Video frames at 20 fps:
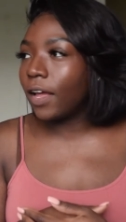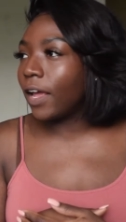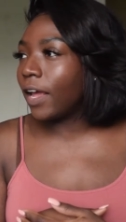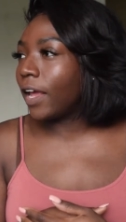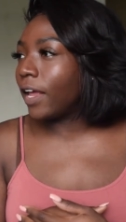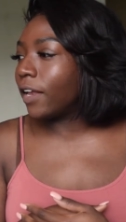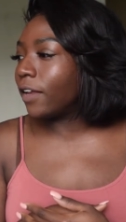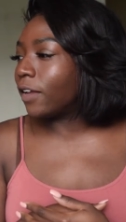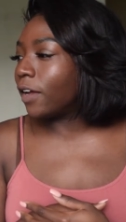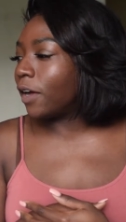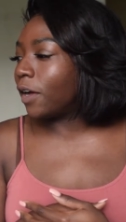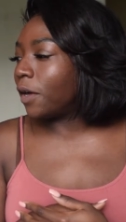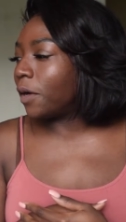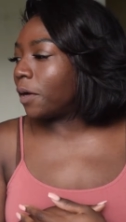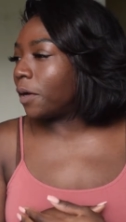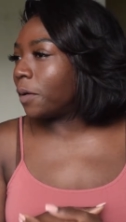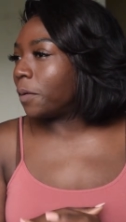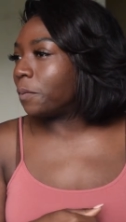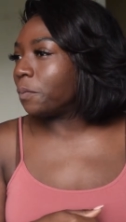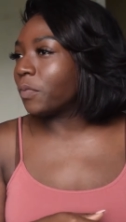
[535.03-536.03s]
And
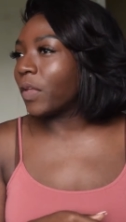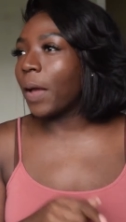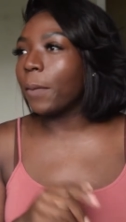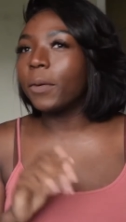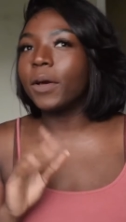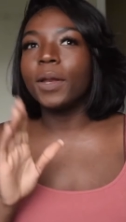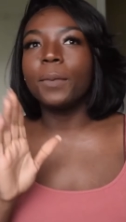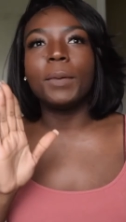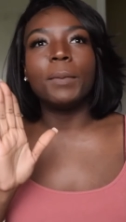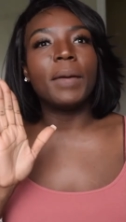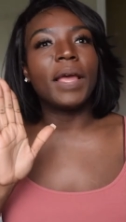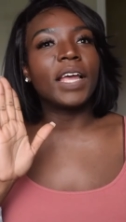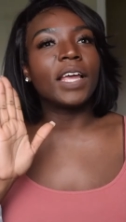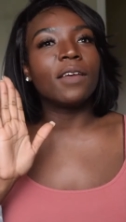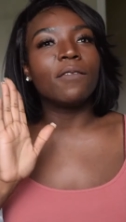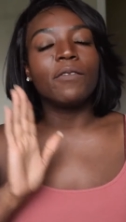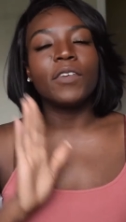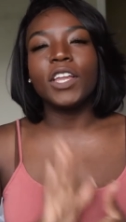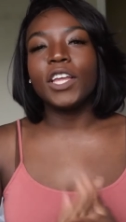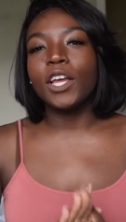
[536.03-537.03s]
I'm going to be
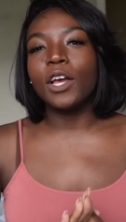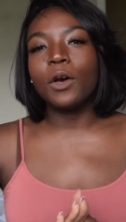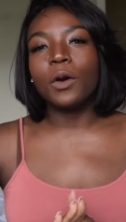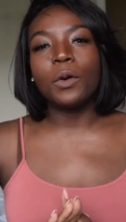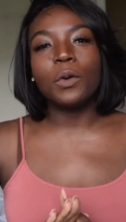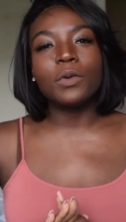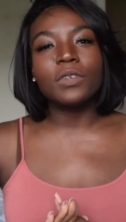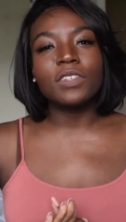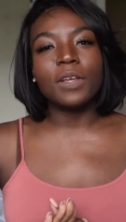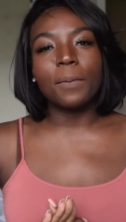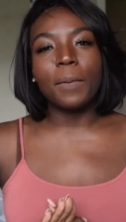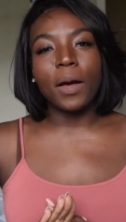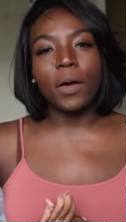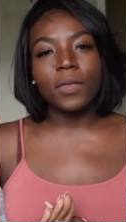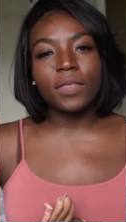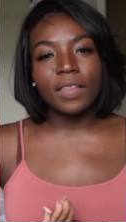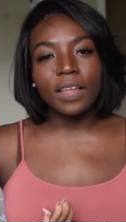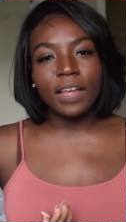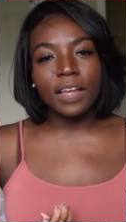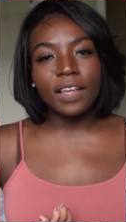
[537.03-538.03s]
making videos
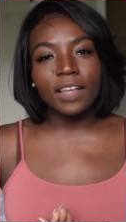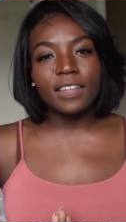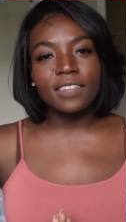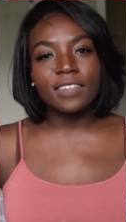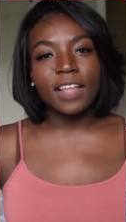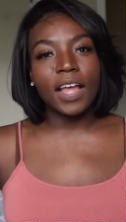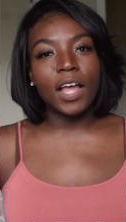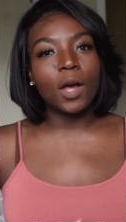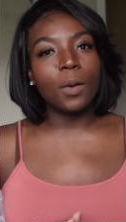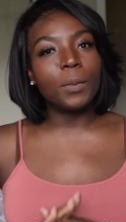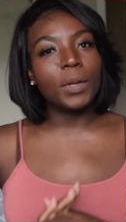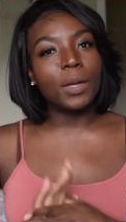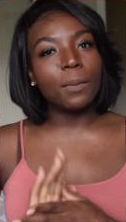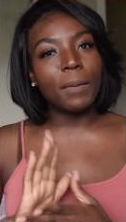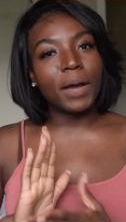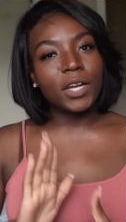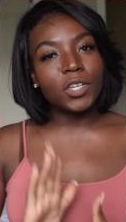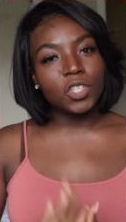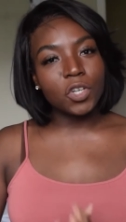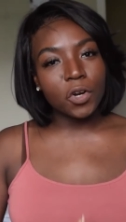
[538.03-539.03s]
about things that help me in
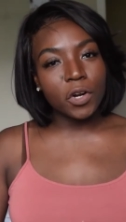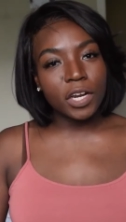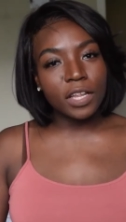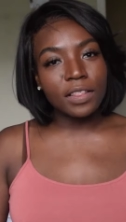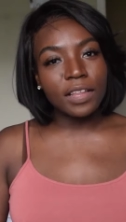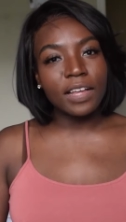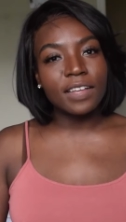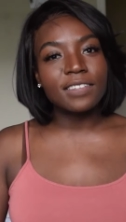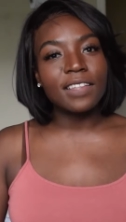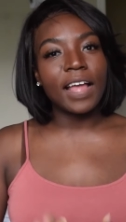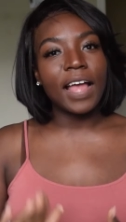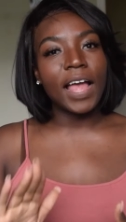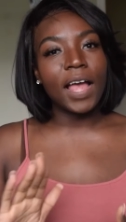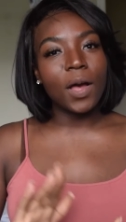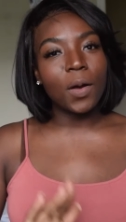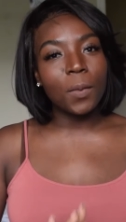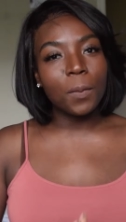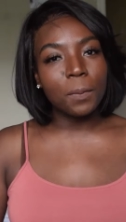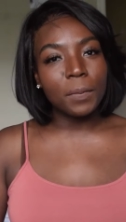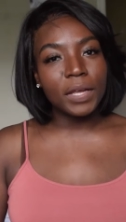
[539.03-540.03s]
my journey, things that
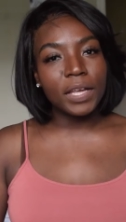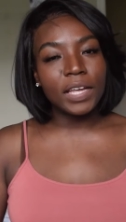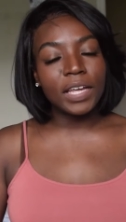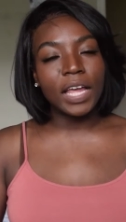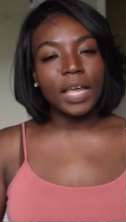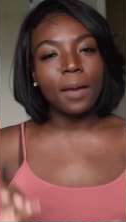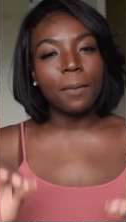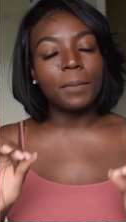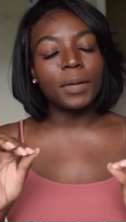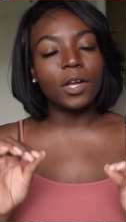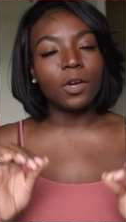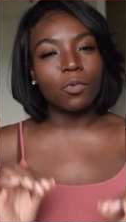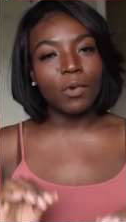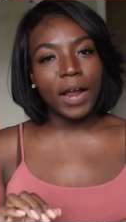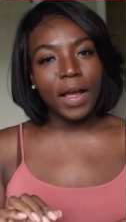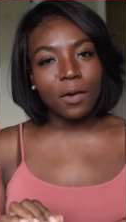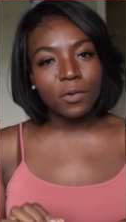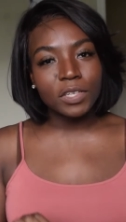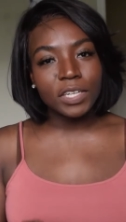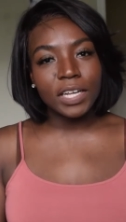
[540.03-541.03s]
kept me
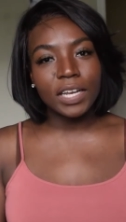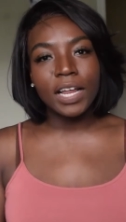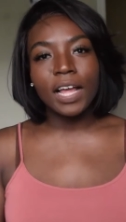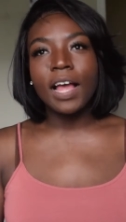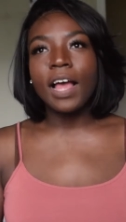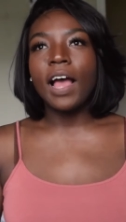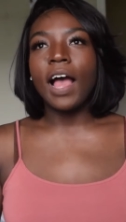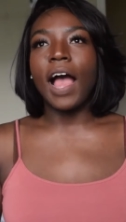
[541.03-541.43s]
grounded.